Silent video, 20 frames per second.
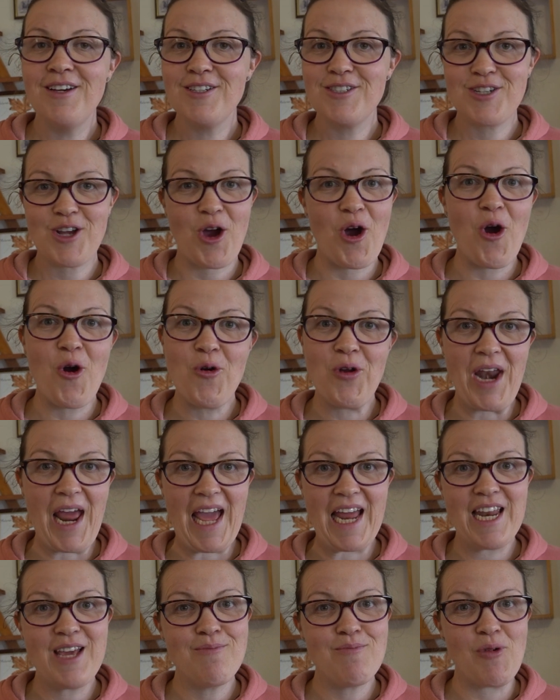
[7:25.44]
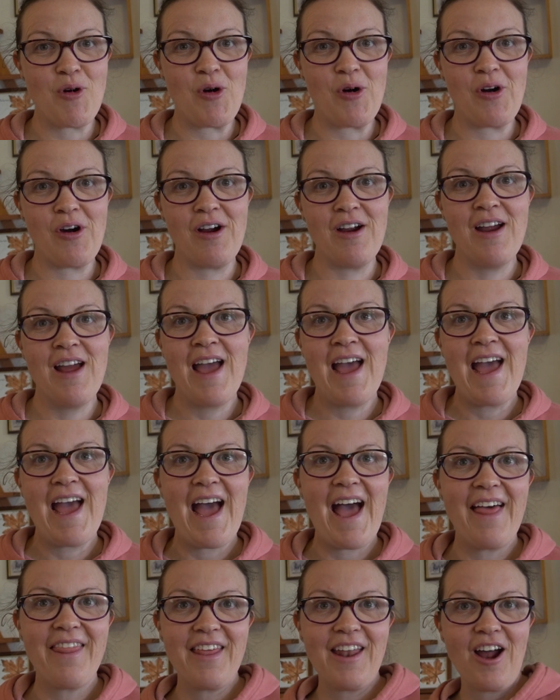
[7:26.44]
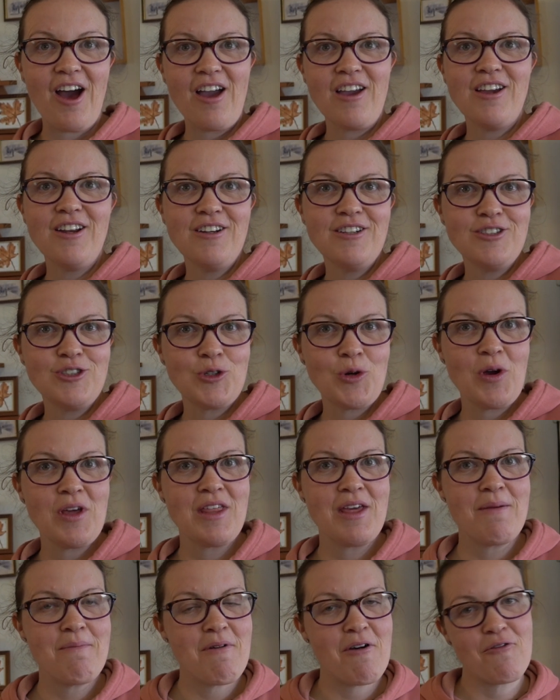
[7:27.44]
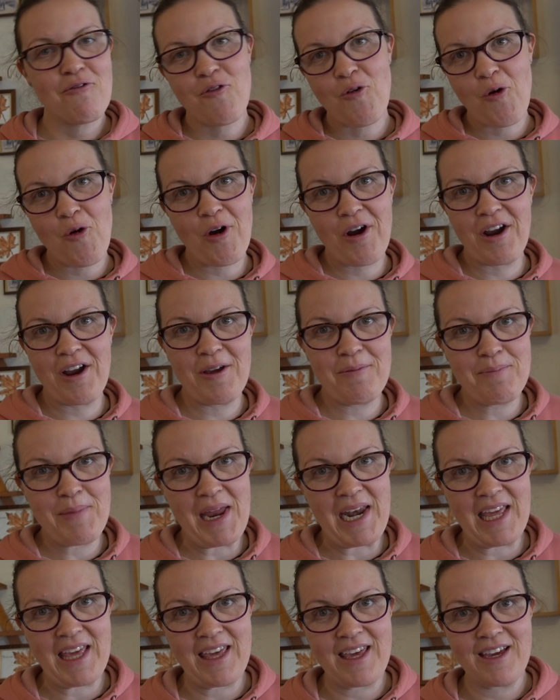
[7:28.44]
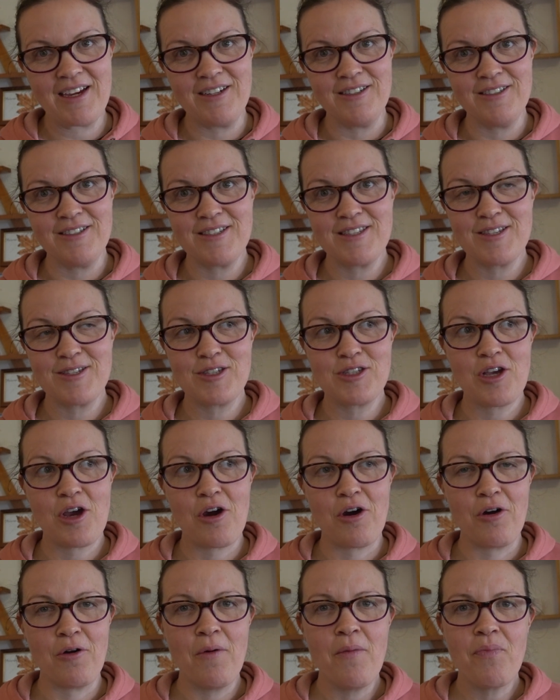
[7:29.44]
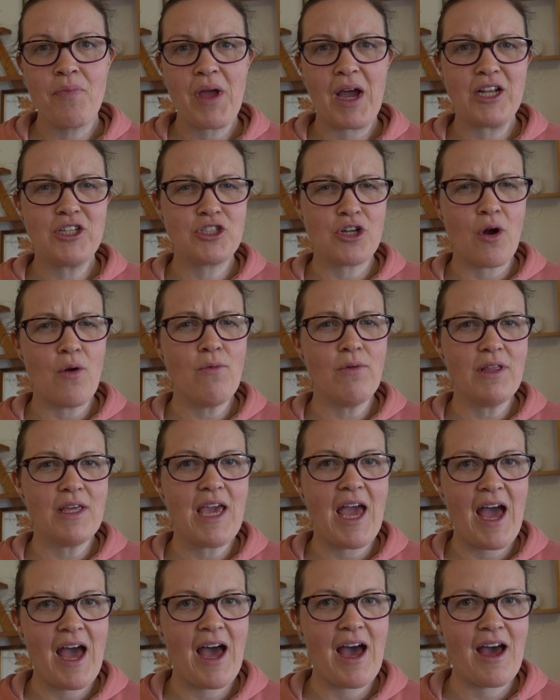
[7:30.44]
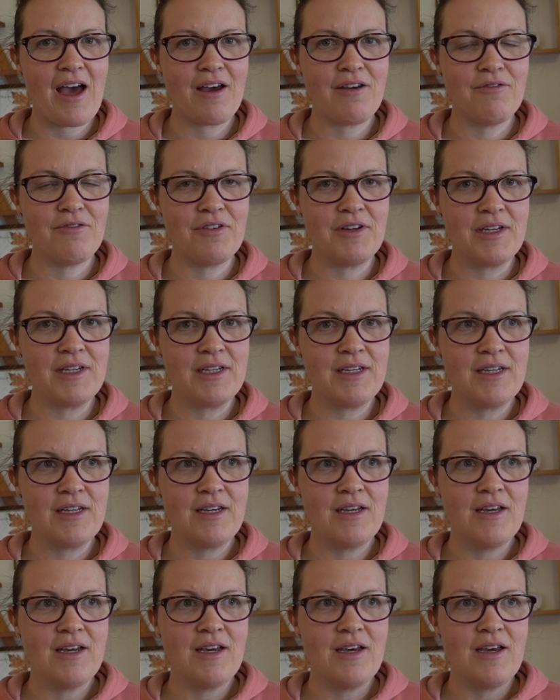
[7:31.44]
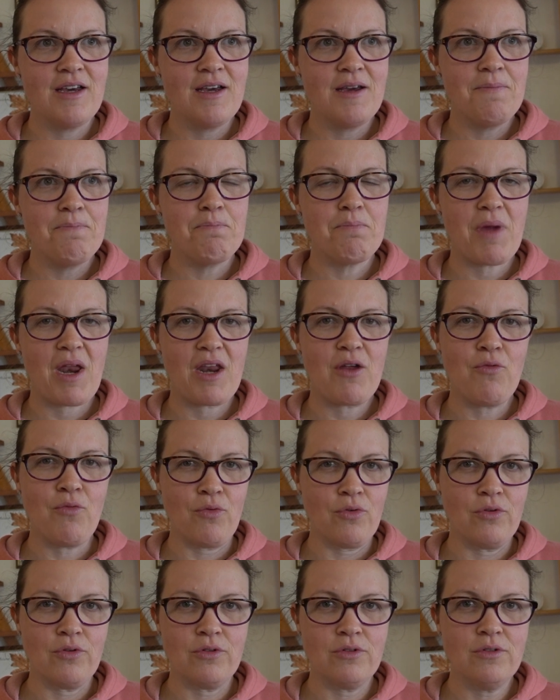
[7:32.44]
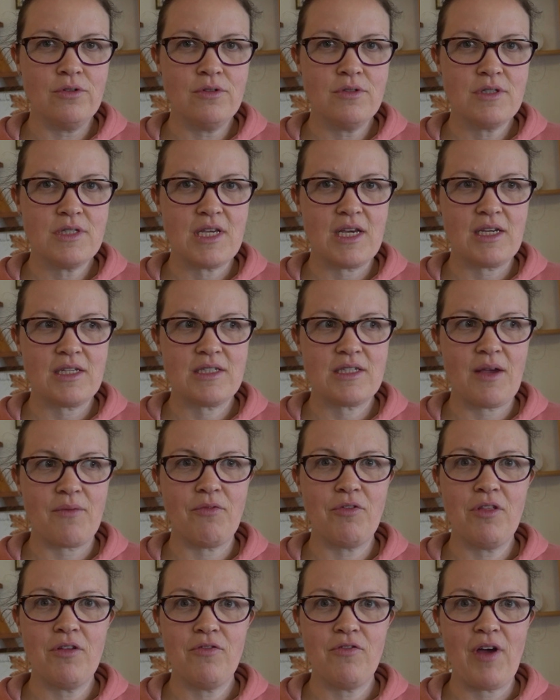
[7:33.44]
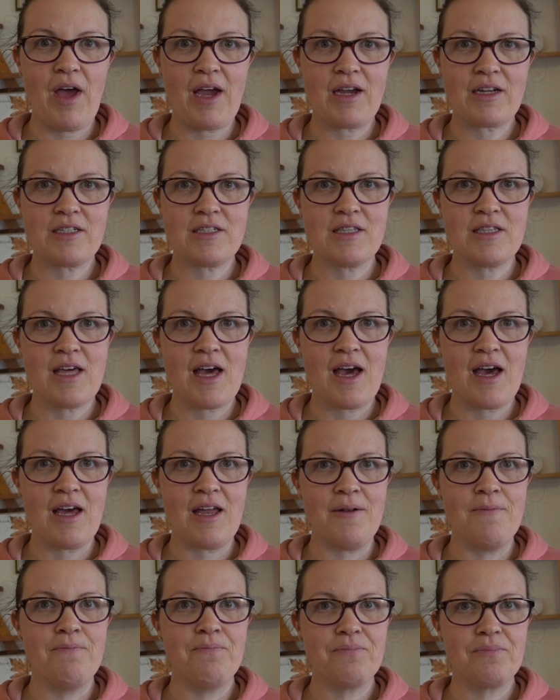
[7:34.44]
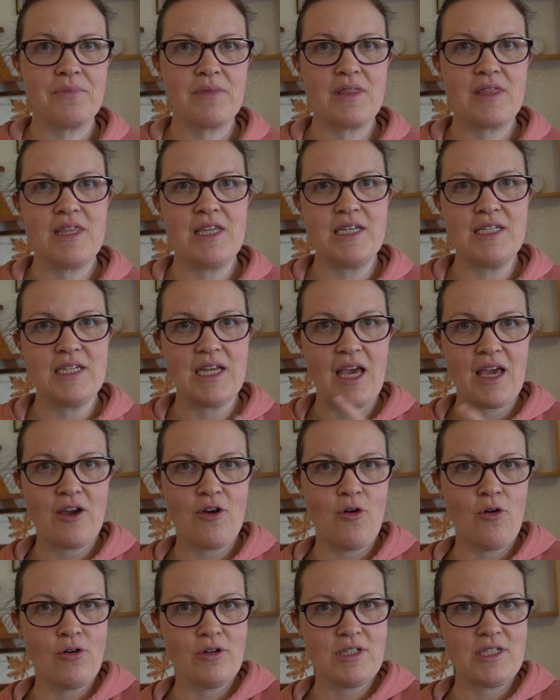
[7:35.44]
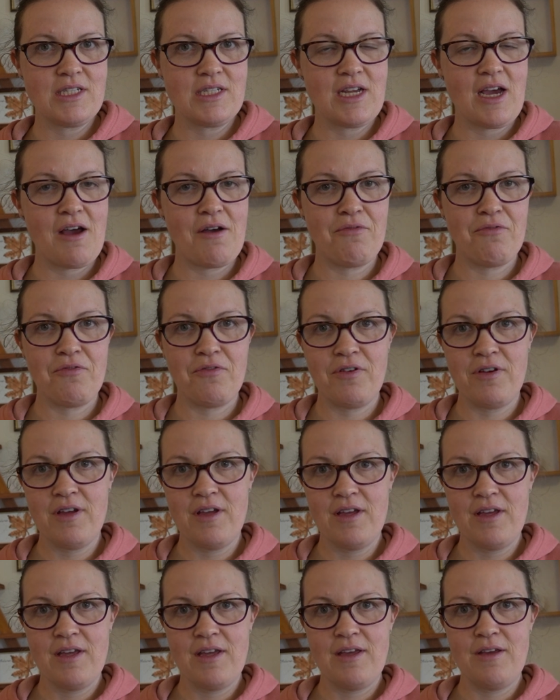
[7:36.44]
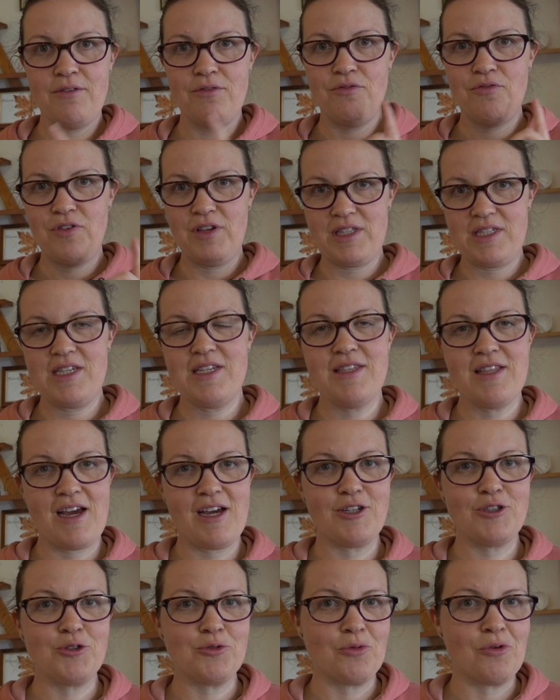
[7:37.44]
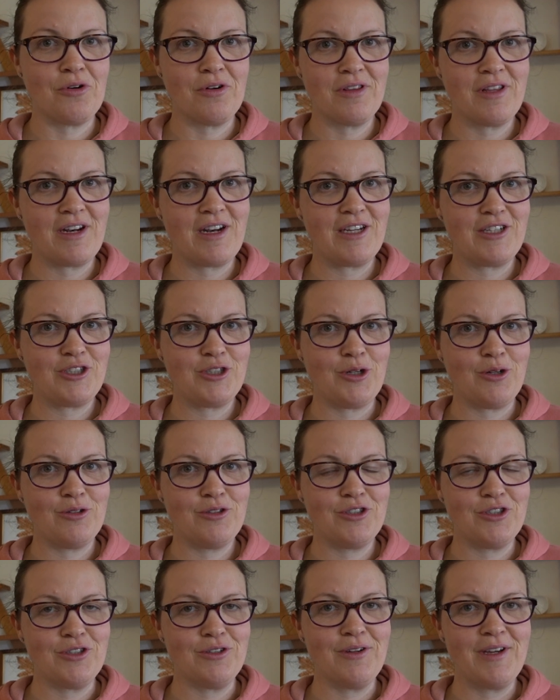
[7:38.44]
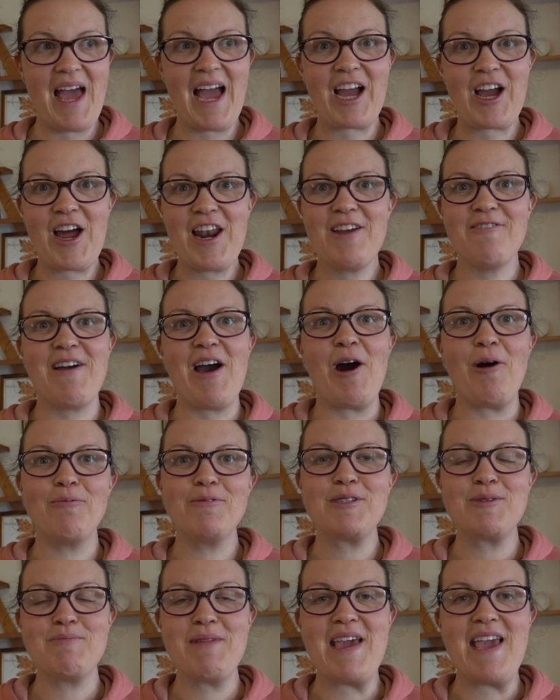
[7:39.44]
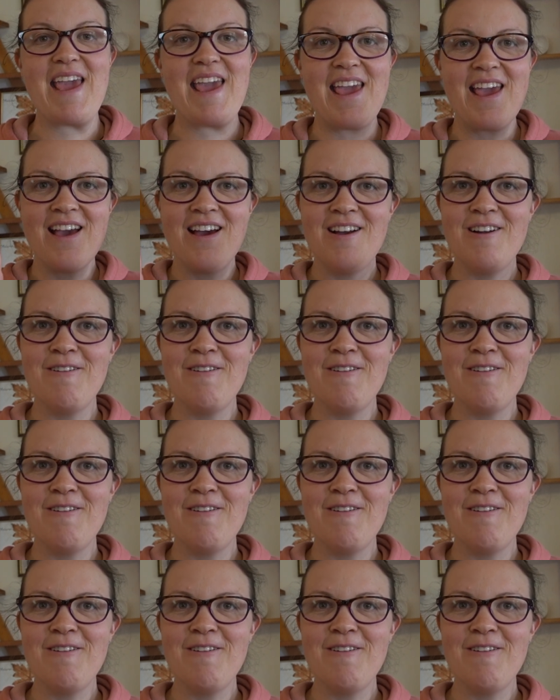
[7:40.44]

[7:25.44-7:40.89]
to own anymore and that I can enjoy them for many years. So I don't really have many rules except for the fact that the decor stuff fits in that drawer that I showed you. That kind of helps me